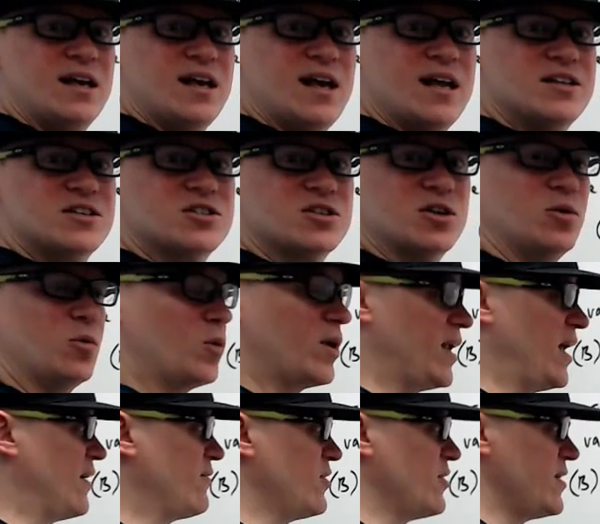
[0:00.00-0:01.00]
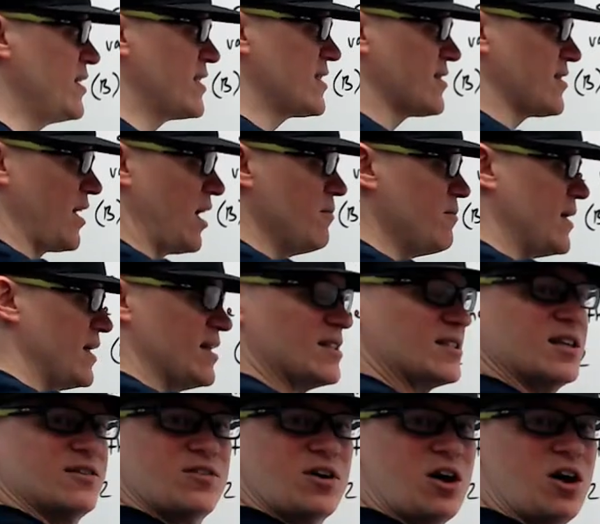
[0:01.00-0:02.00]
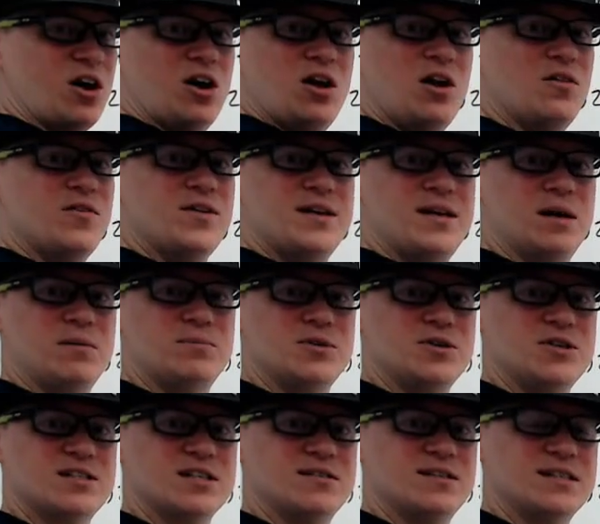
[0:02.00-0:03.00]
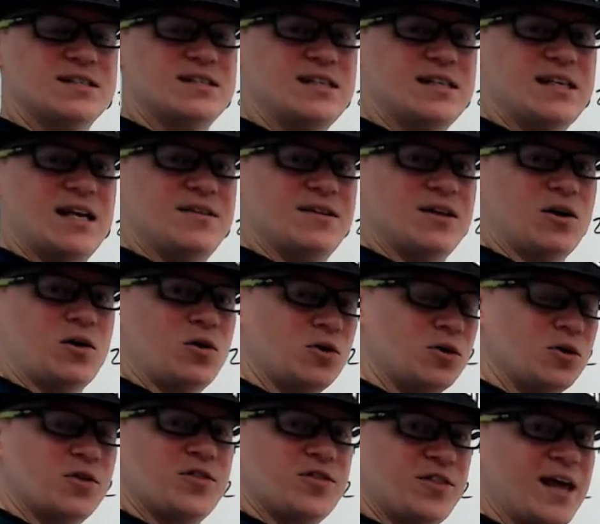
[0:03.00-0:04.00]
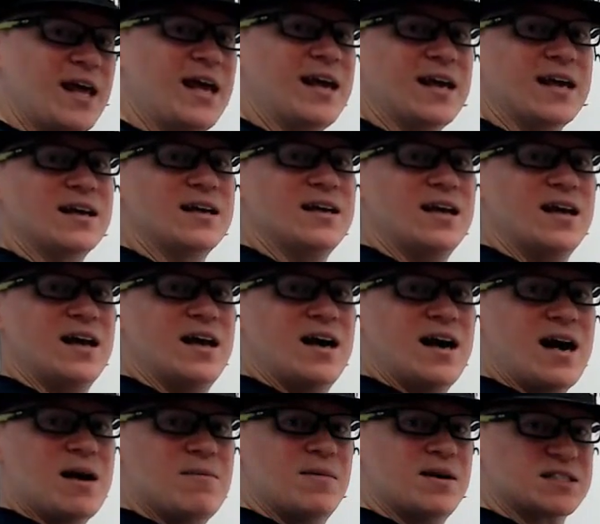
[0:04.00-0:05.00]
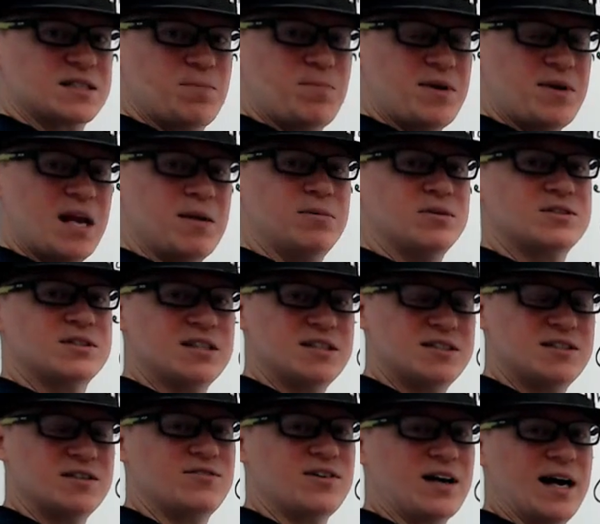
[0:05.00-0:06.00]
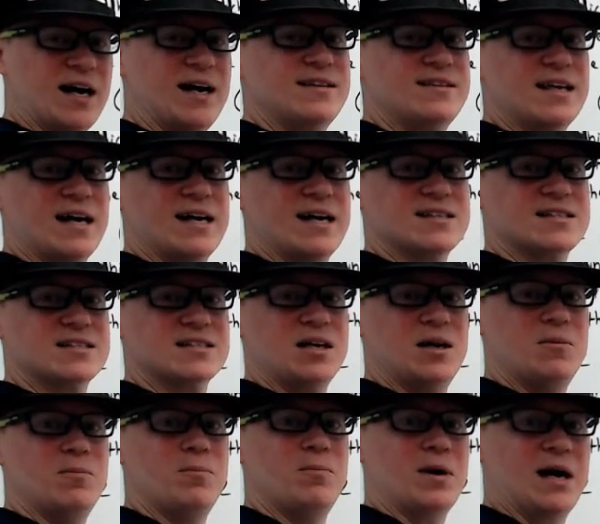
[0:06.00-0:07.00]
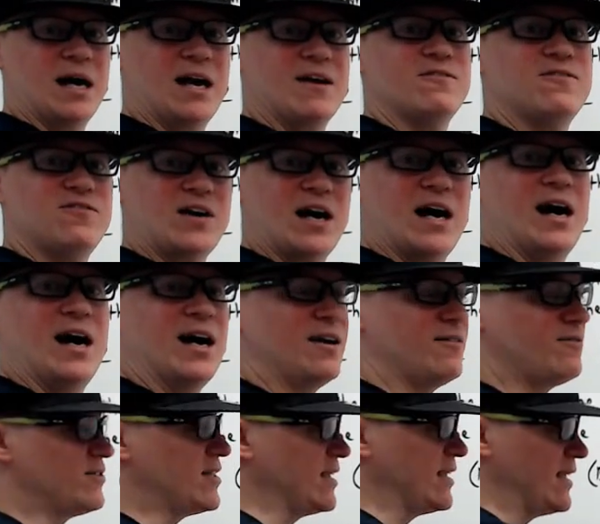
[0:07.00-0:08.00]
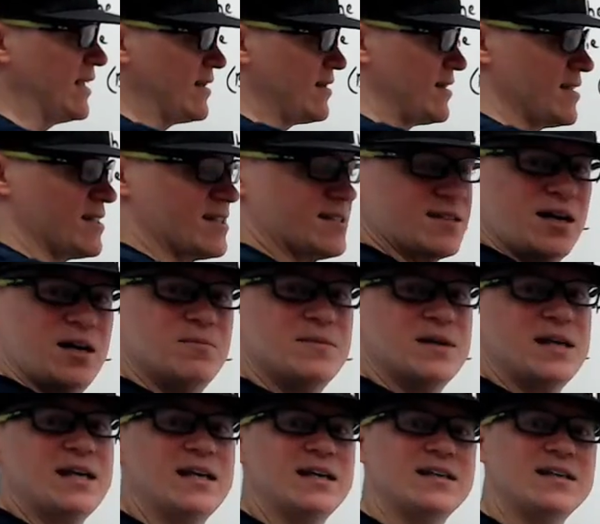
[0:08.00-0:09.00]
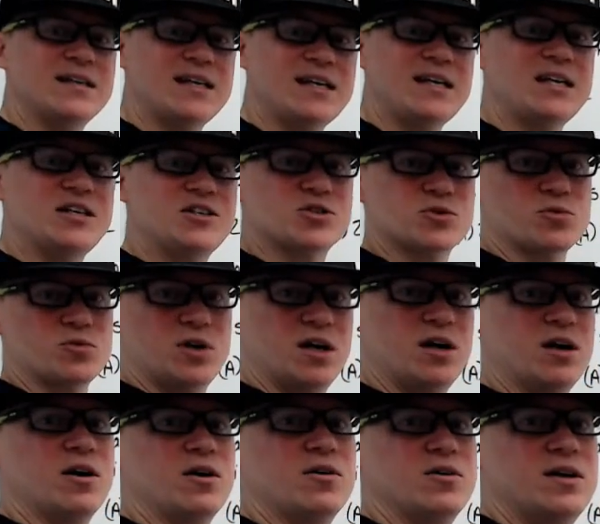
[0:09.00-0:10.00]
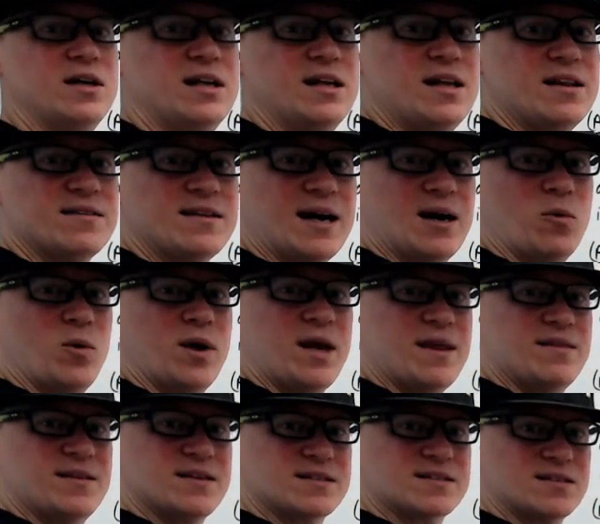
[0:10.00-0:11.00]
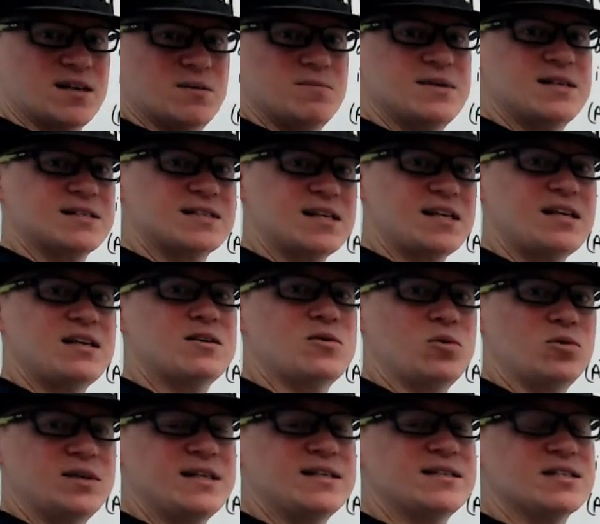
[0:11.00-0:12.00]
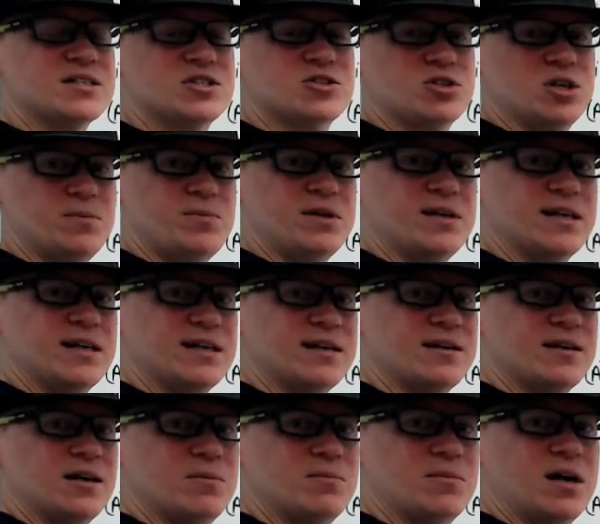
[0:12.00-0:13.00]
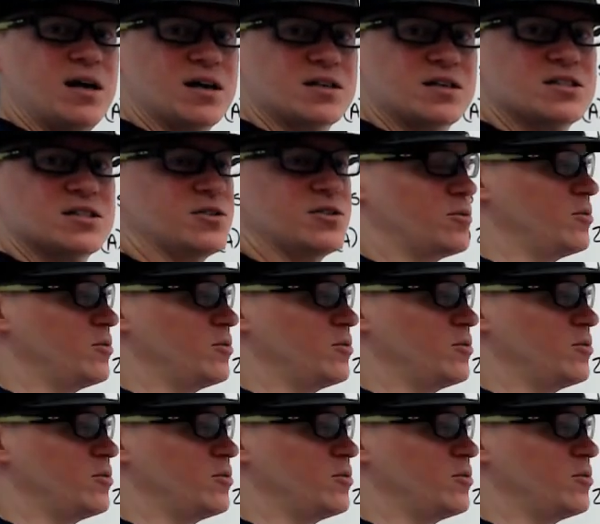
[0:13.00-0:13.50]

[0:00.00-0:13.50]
And so whatever the sum is of all the numbers in the, in the whole thing, I must be able to divide that sum by 5 to get the sum in each row. That way the sum is equally distributed amongst the